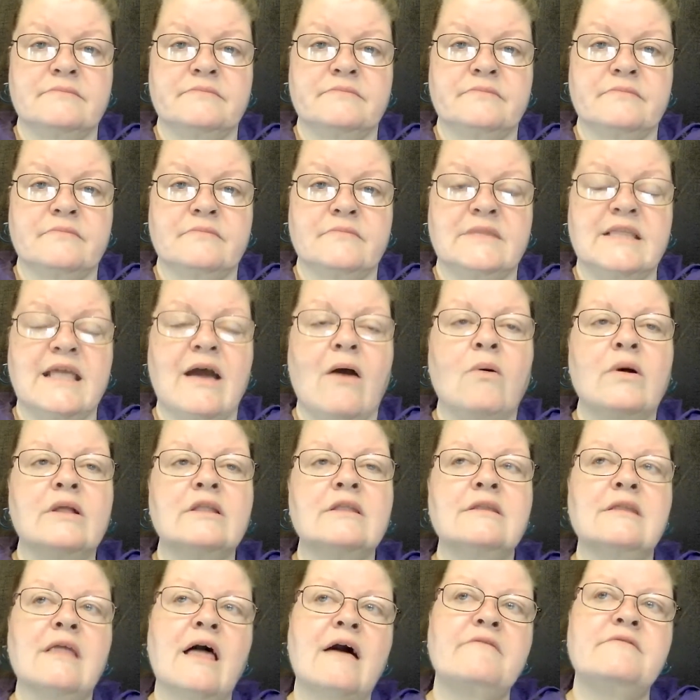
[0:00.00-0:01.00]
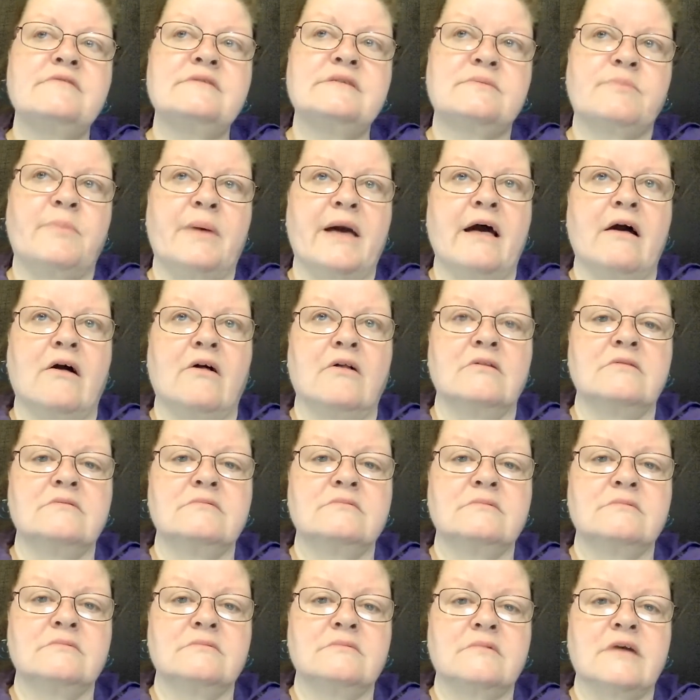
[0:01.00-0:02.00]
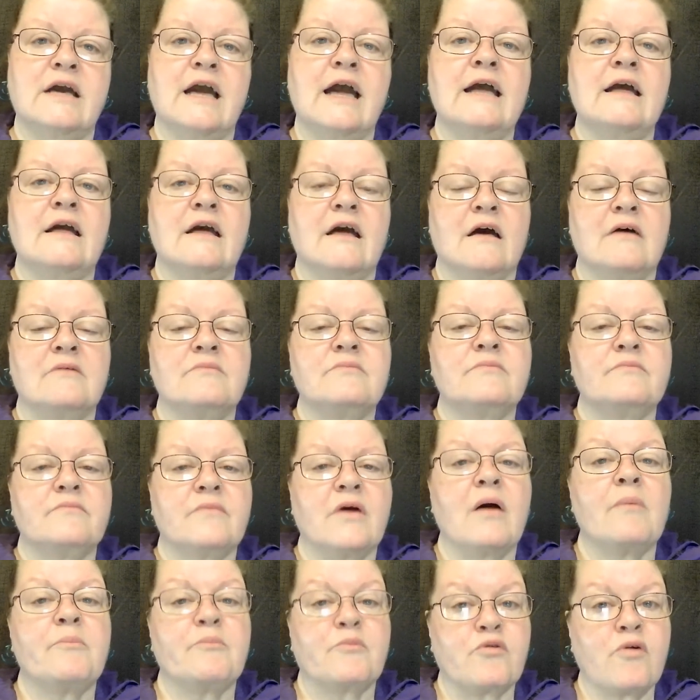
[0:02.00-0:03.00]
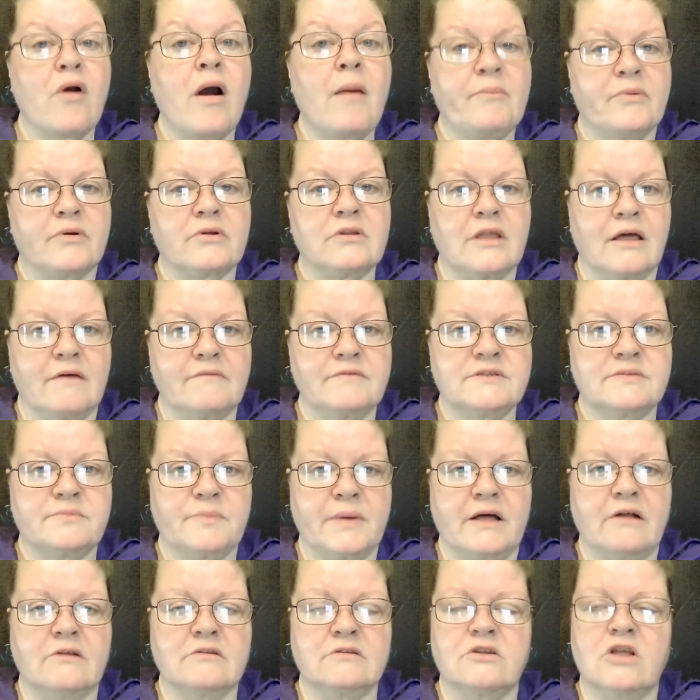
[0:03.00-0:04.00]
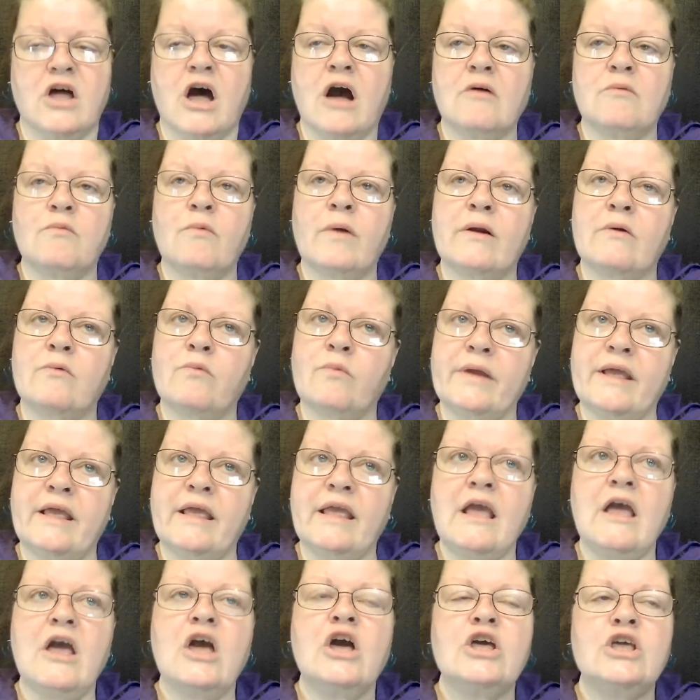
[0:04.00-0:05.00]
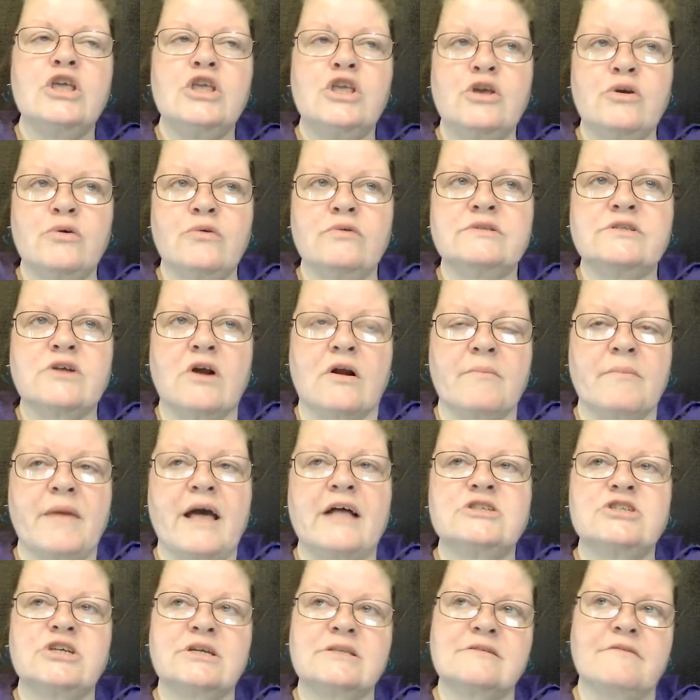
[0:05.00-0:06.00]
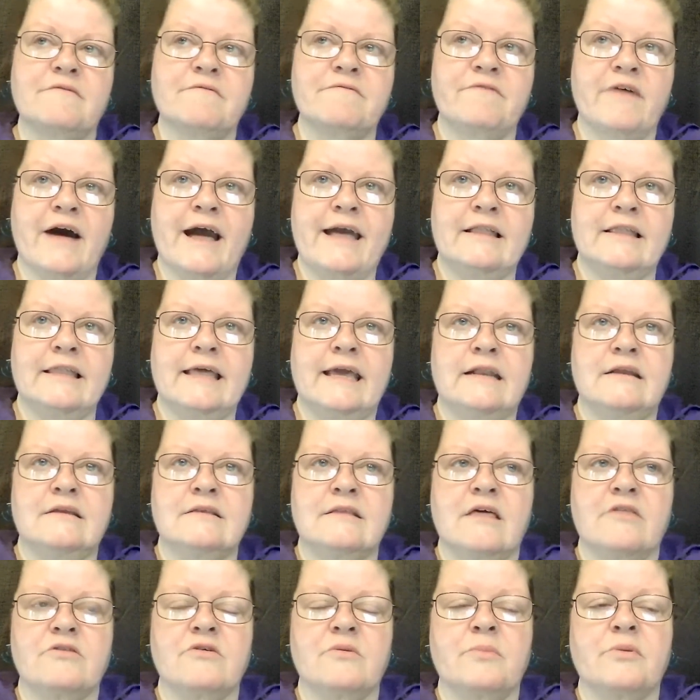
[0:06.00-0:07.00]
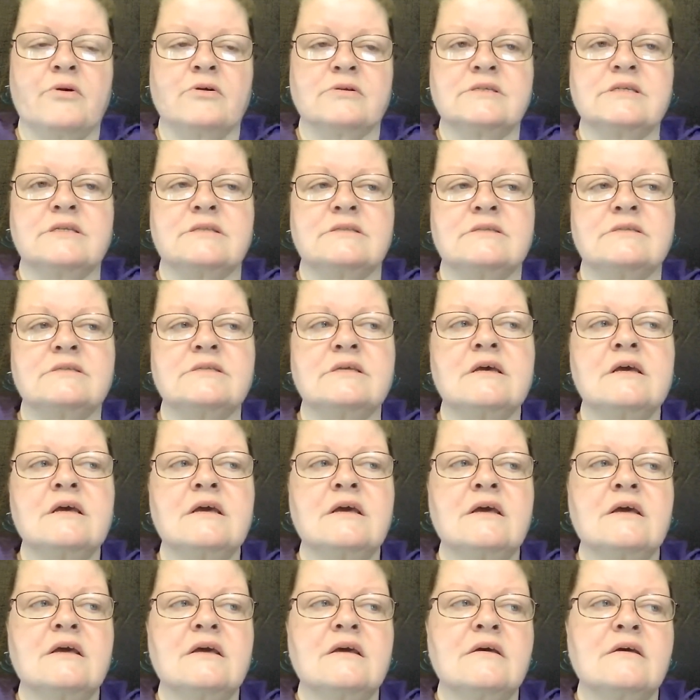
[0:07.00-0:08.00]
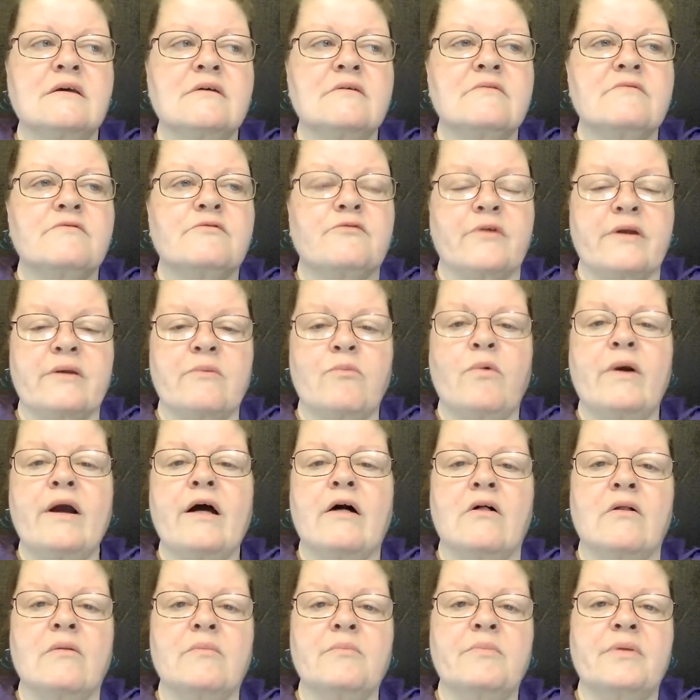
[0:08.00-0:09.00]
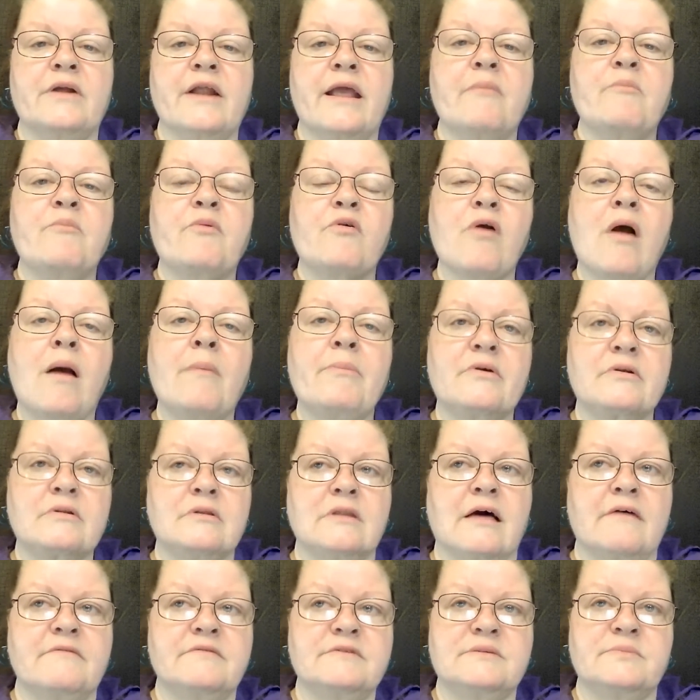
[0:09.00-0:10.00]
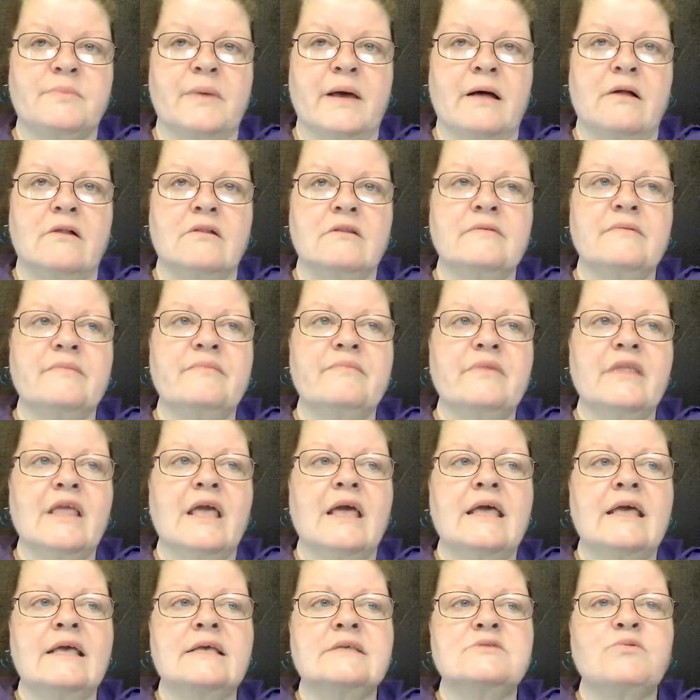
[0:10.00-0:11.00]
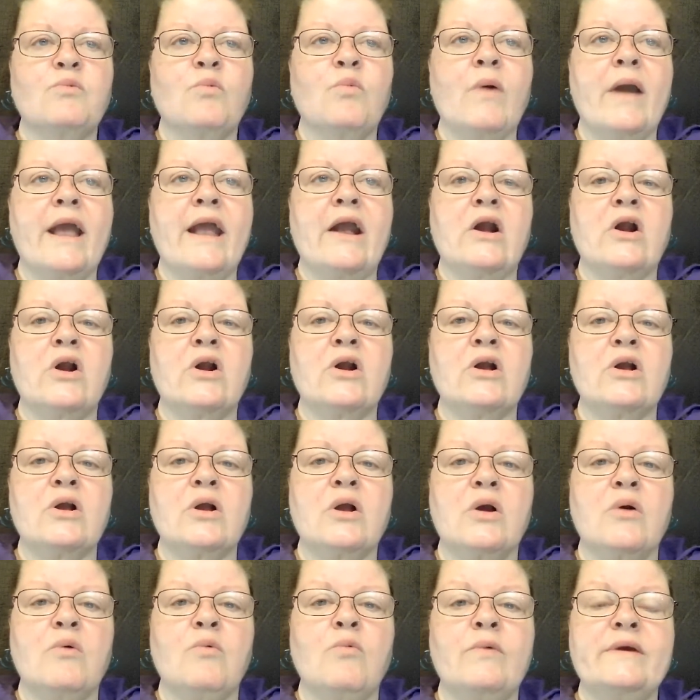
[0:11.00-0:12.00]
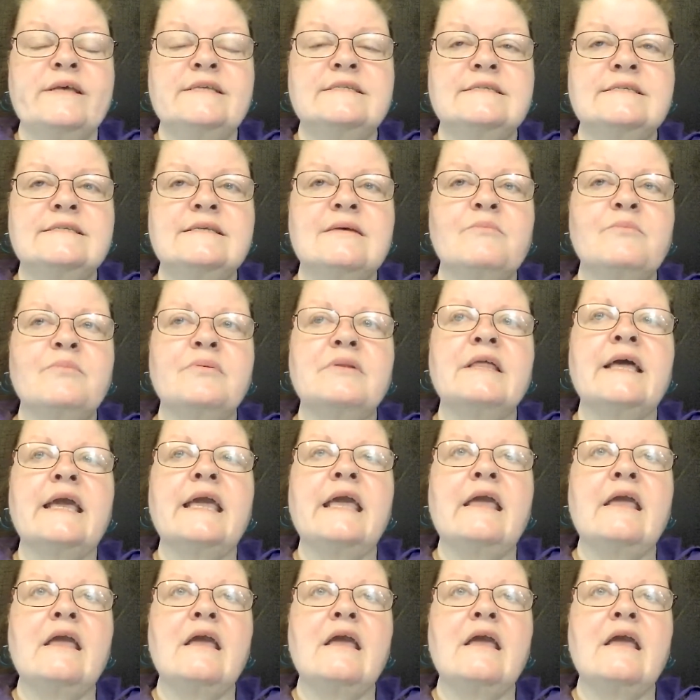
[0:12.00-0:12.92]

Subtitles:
now a love spell, a proper love spell, not where we use our magic to violate another person's free will, but a proper love spell is where we simply